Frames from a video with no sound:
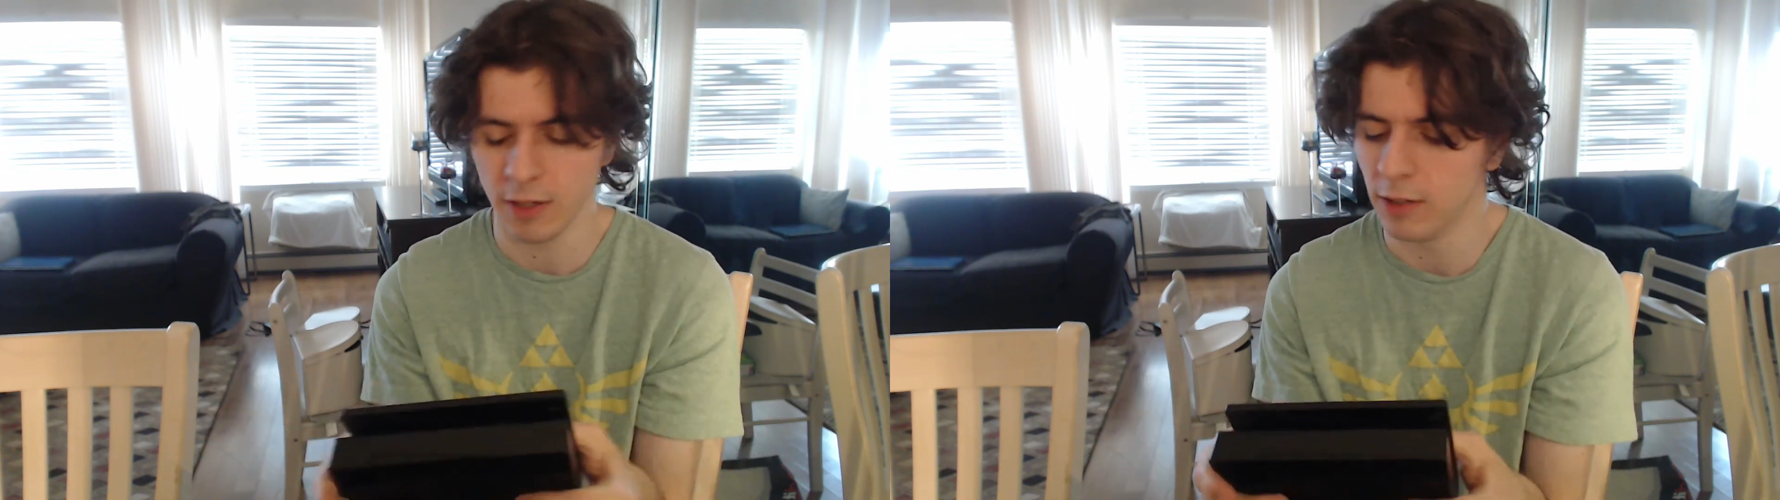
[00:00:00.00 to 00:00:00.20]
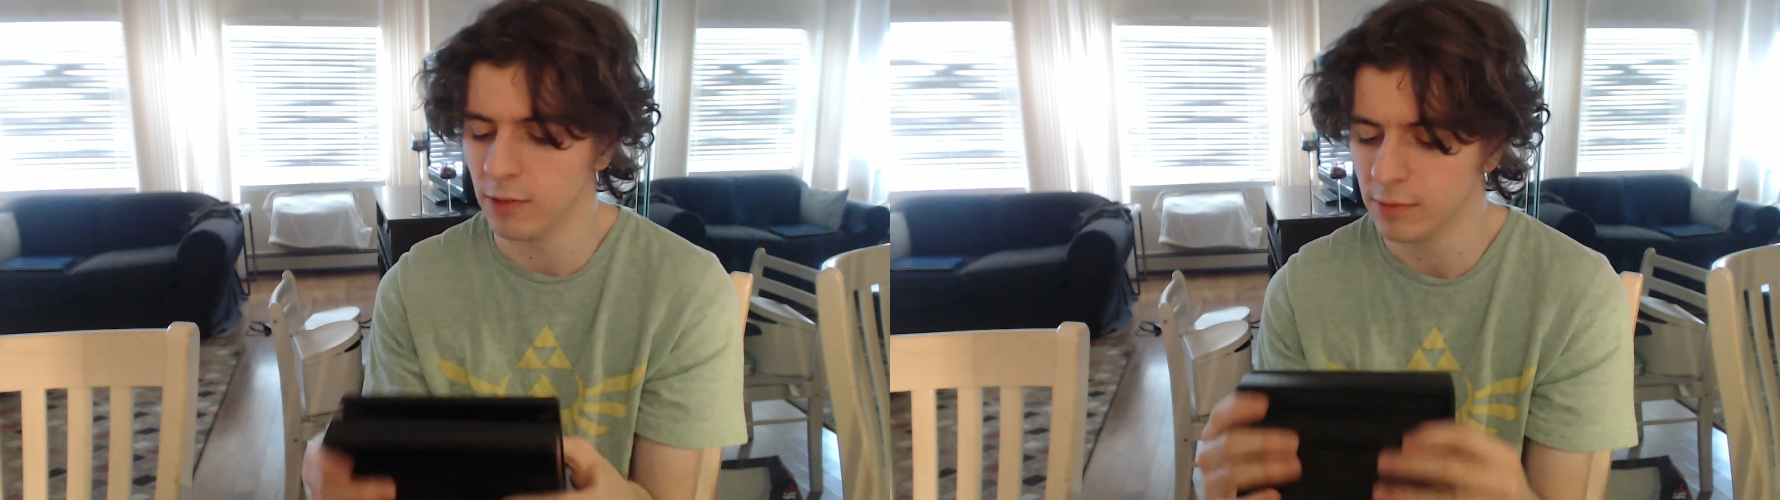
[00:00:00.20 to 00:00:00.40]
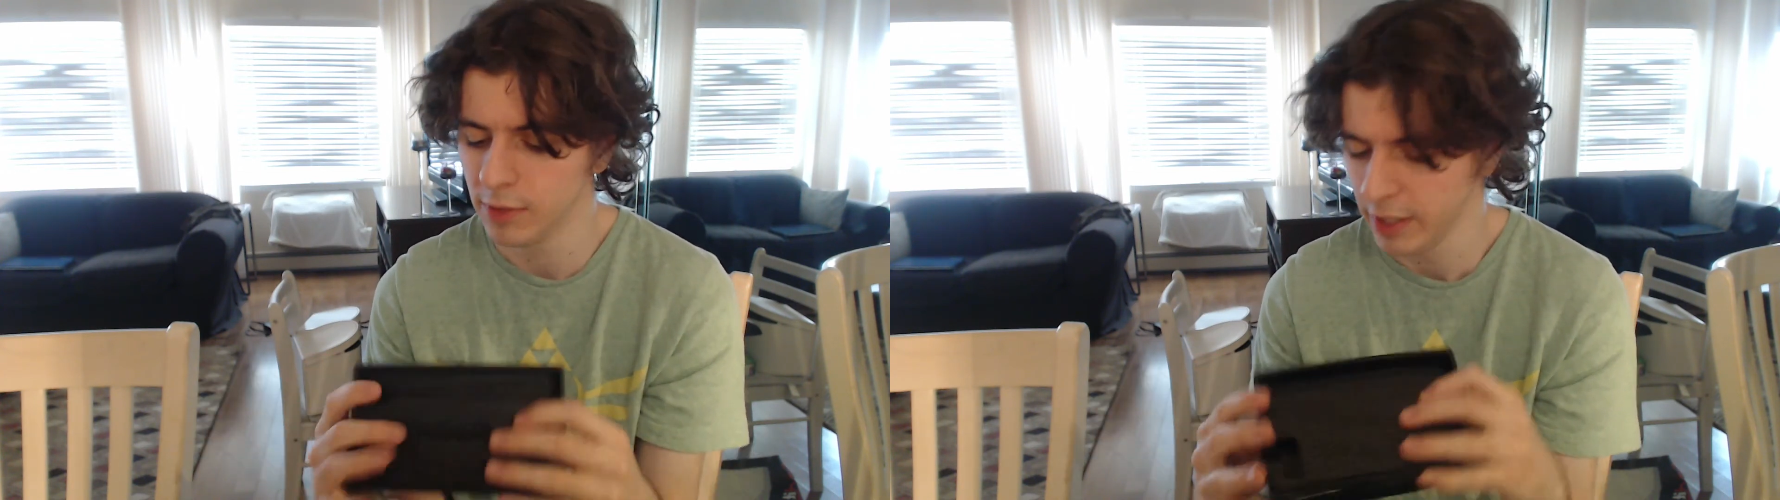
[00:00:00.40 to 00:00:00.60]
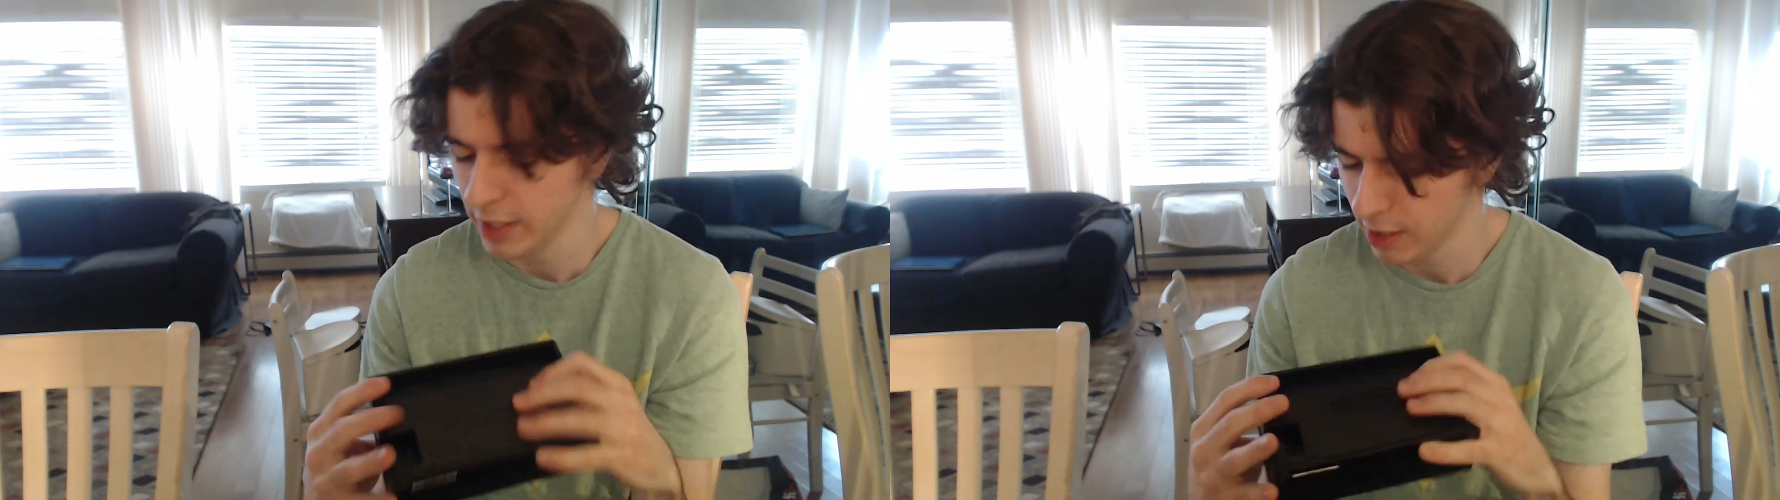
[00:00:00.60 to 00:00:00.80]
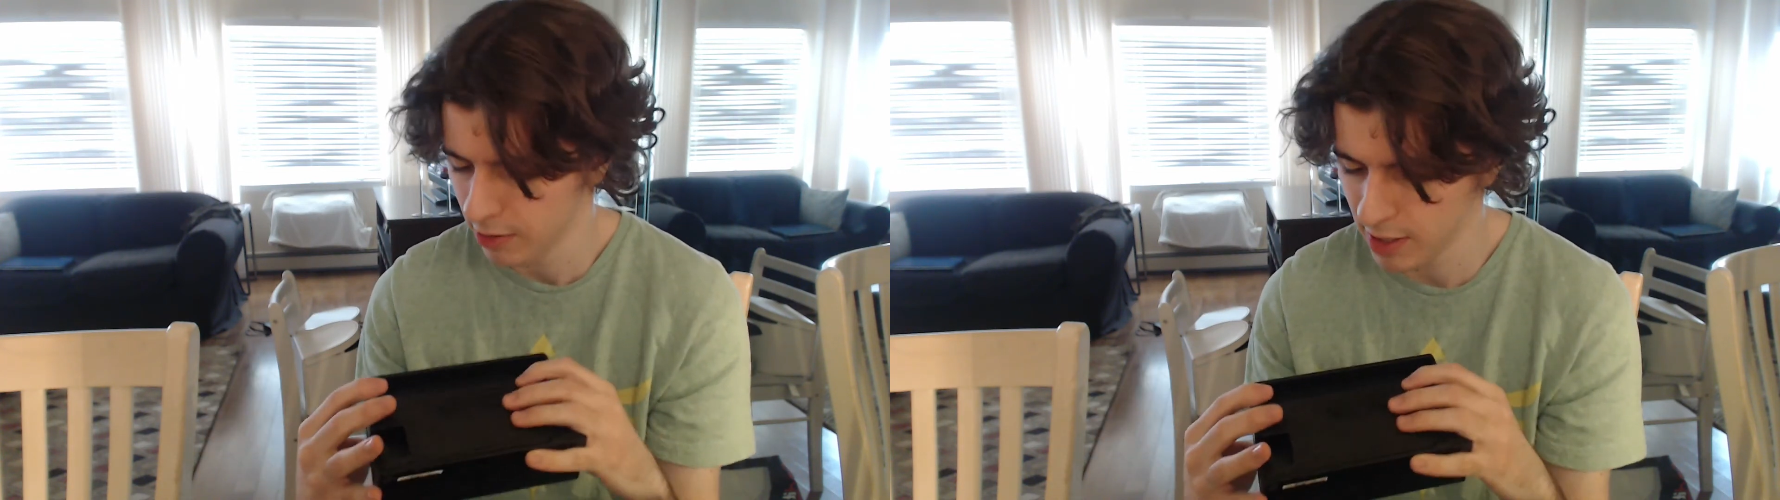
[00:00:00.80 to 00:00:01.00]
you know,
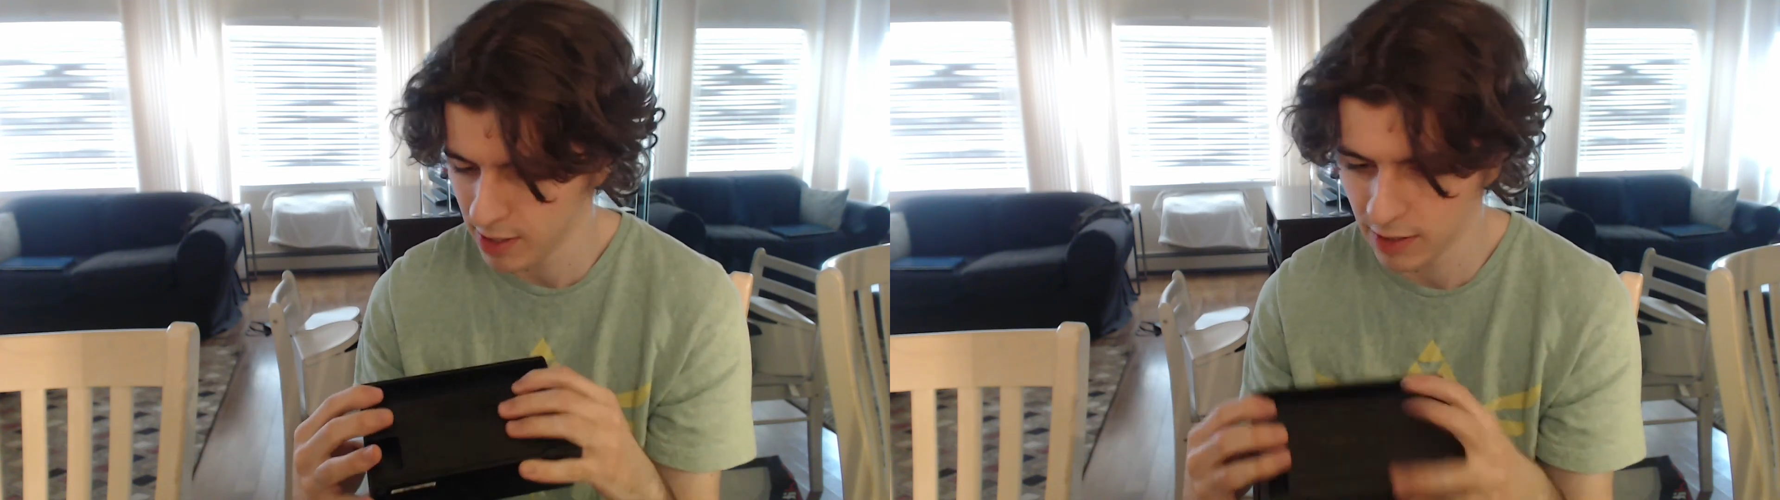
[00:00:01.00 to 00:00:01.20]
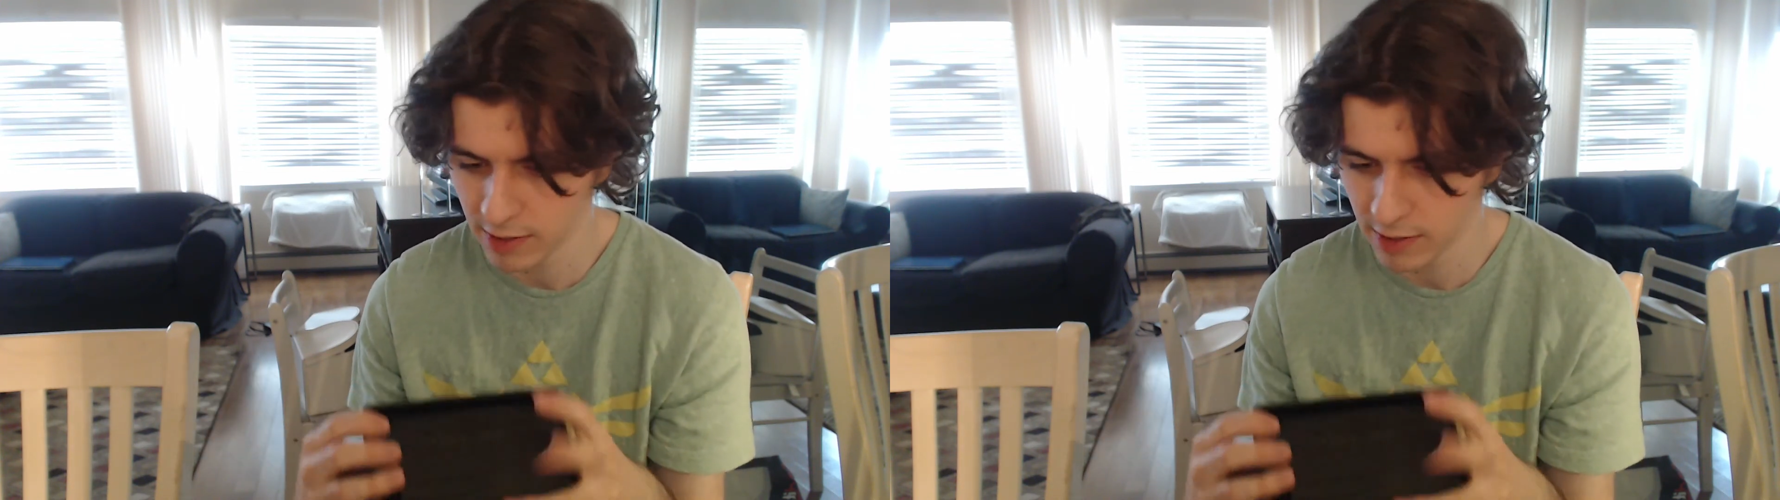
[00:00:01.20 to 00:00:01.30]
crazy.